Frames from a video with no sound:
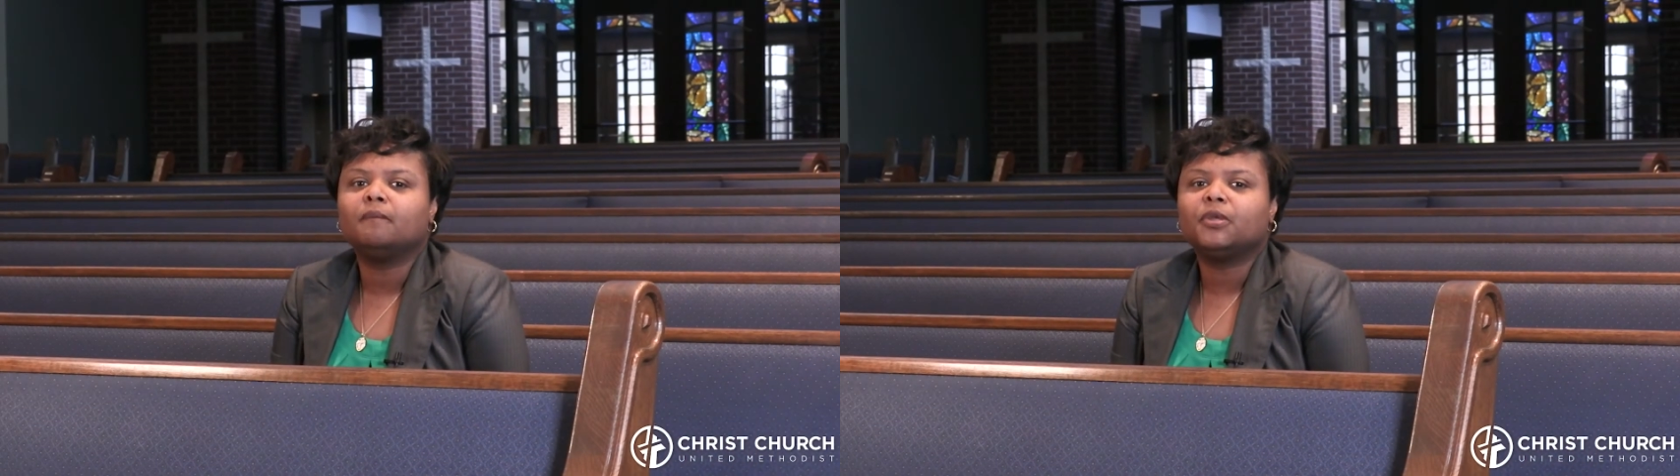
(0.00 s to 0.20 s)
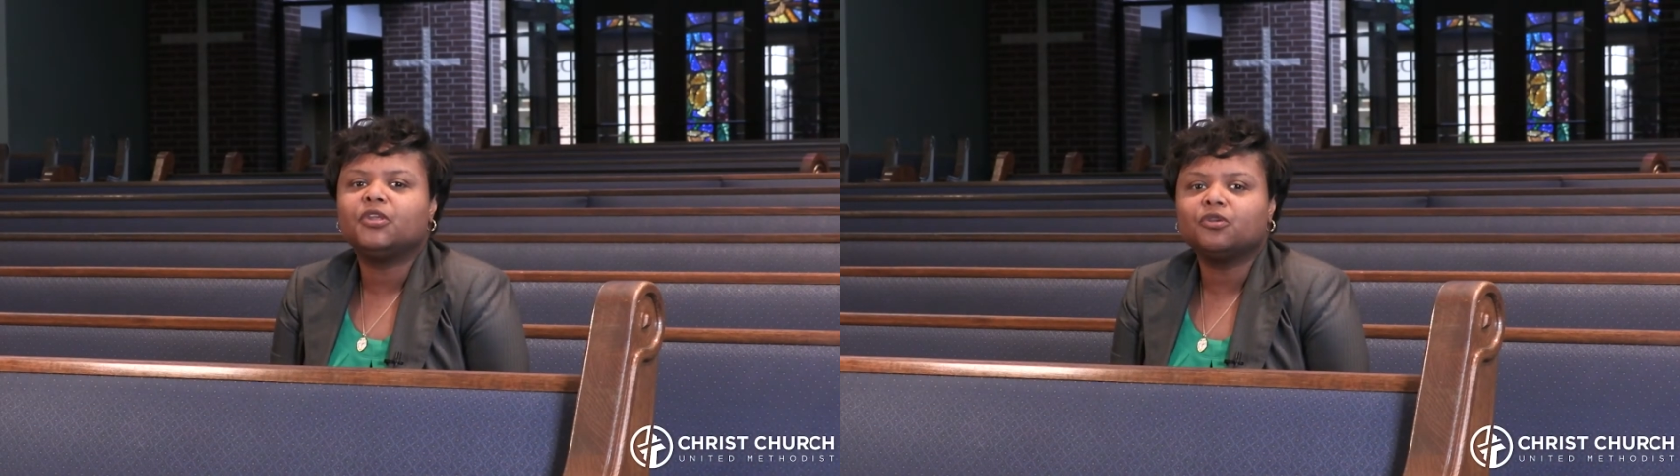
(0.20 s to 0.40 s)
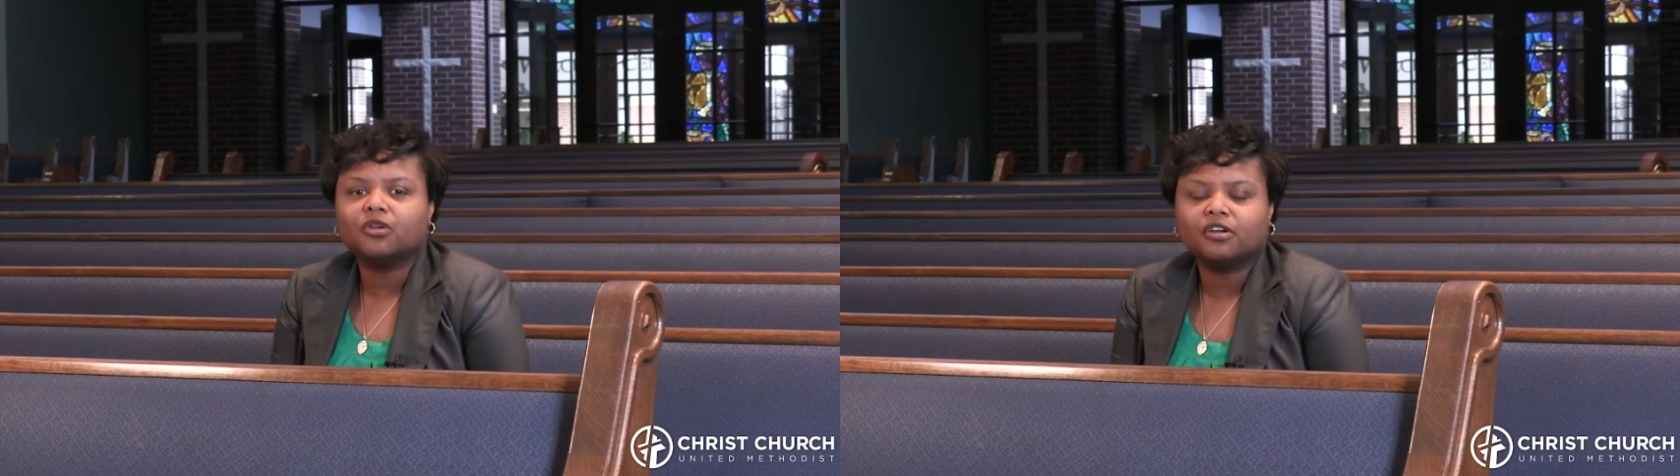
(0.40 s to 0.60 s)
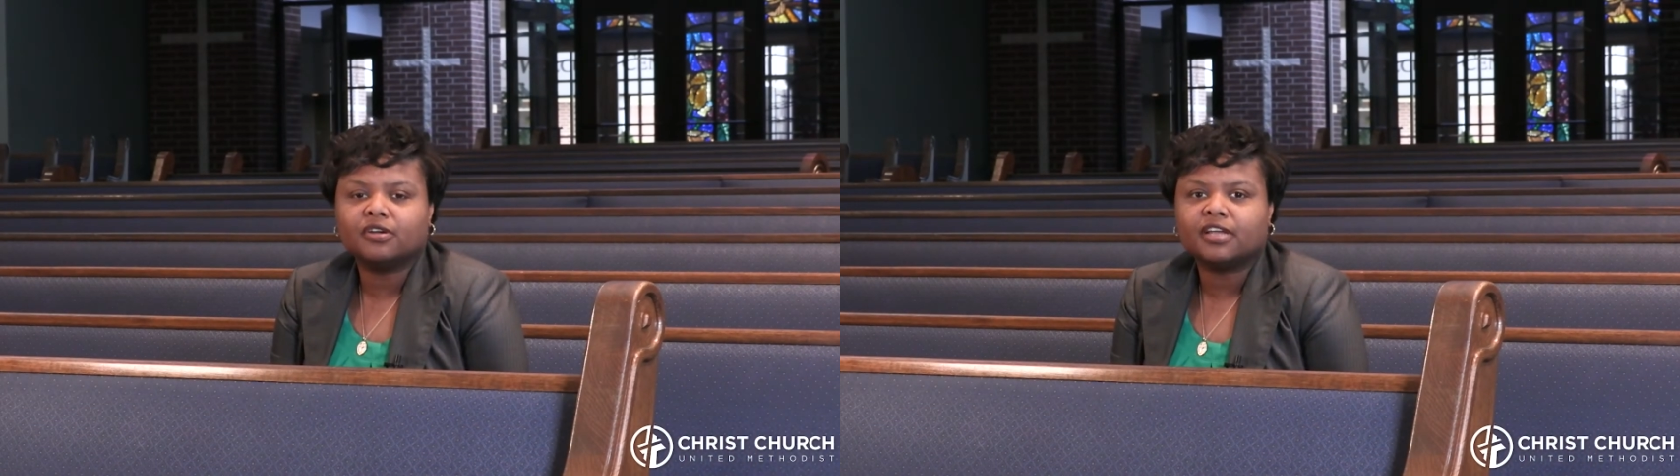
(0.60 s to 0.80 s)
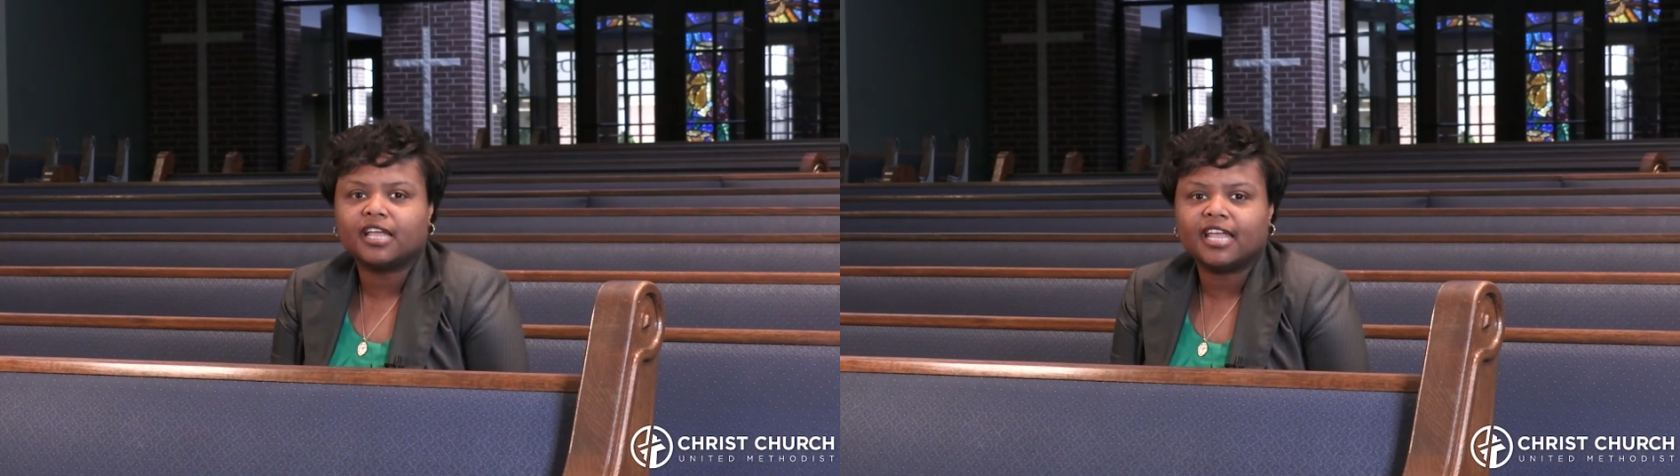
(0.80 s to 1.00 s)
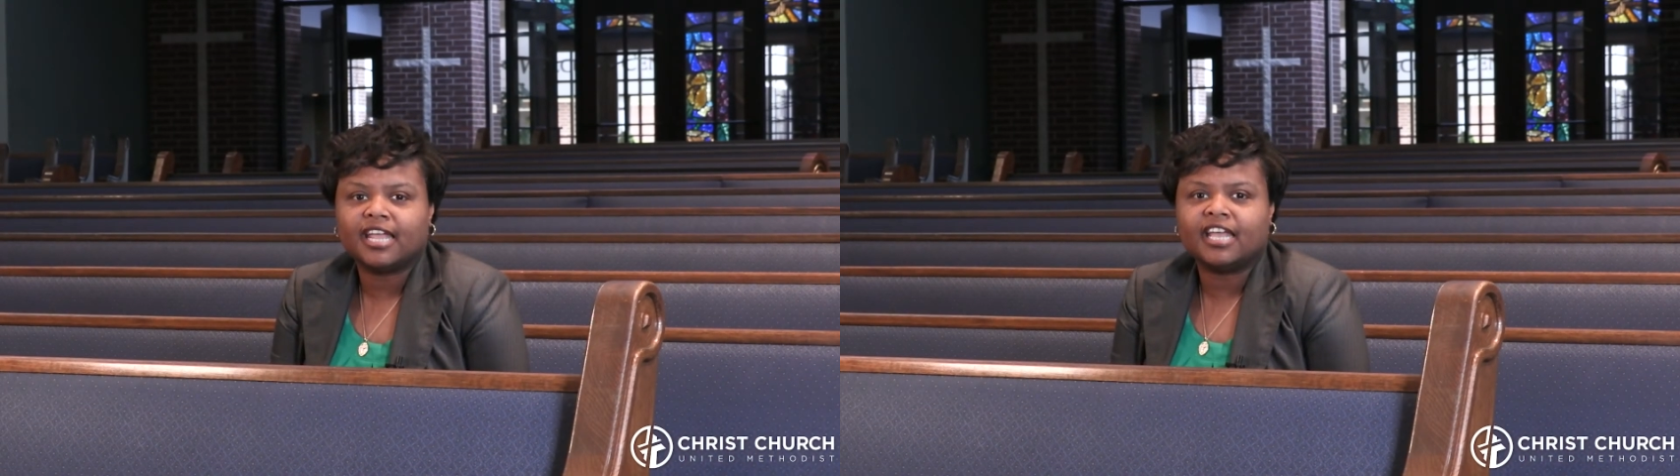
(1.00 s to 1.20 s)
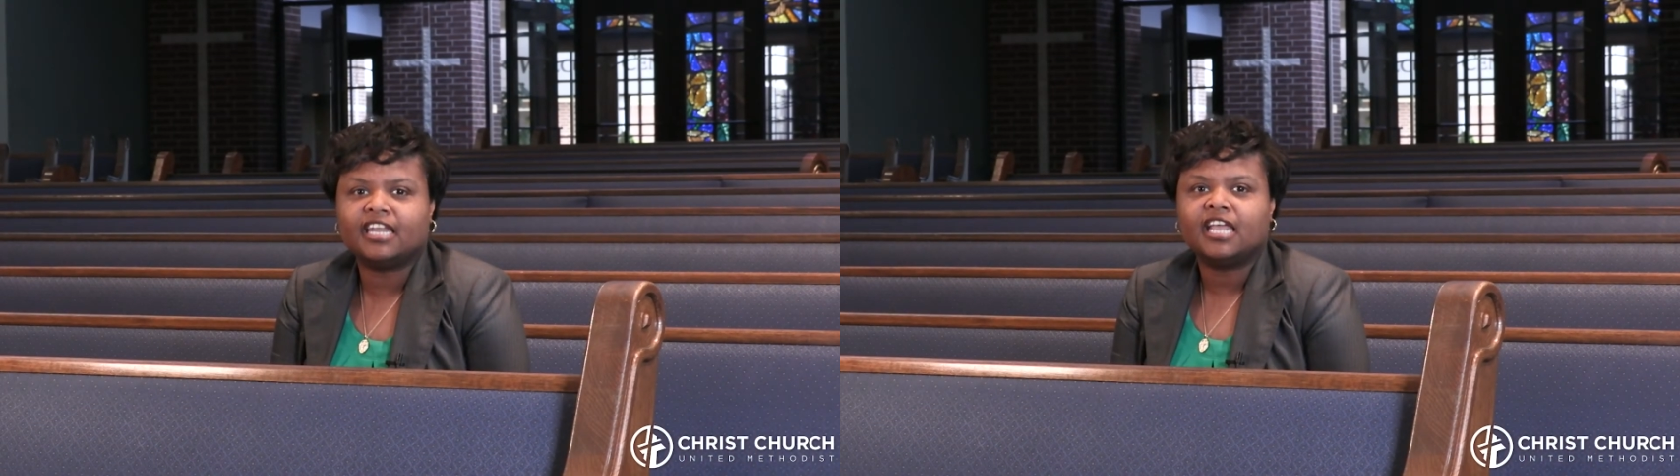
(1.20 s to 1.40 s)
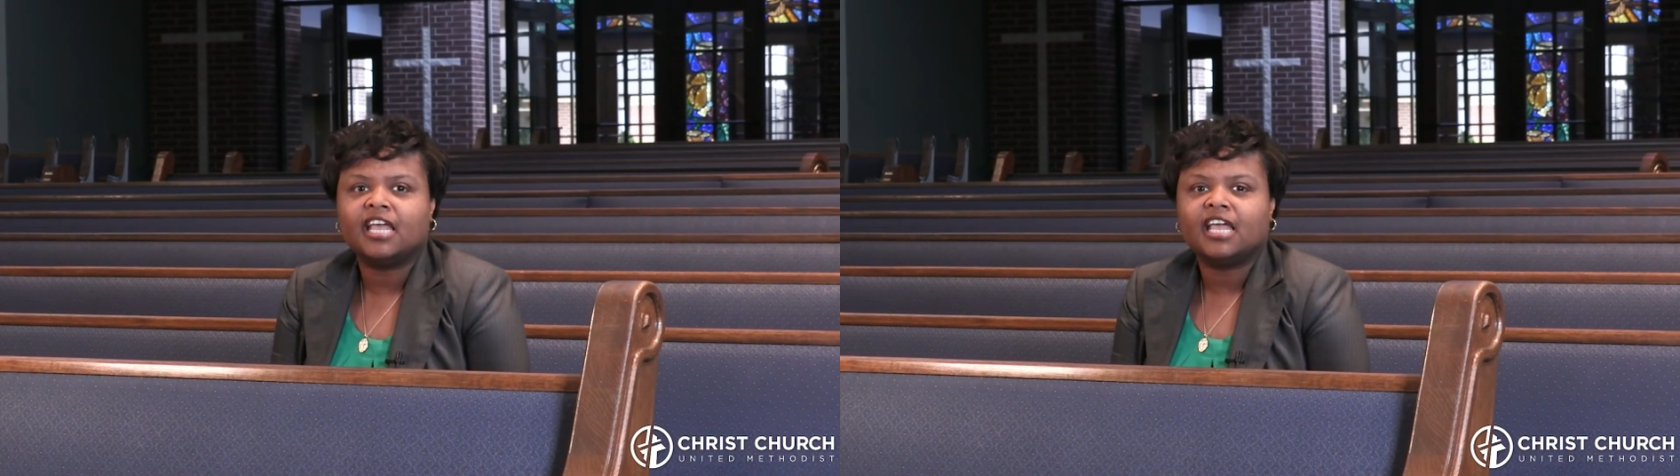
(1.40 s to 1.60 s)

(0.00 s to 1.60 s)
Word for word: pure, and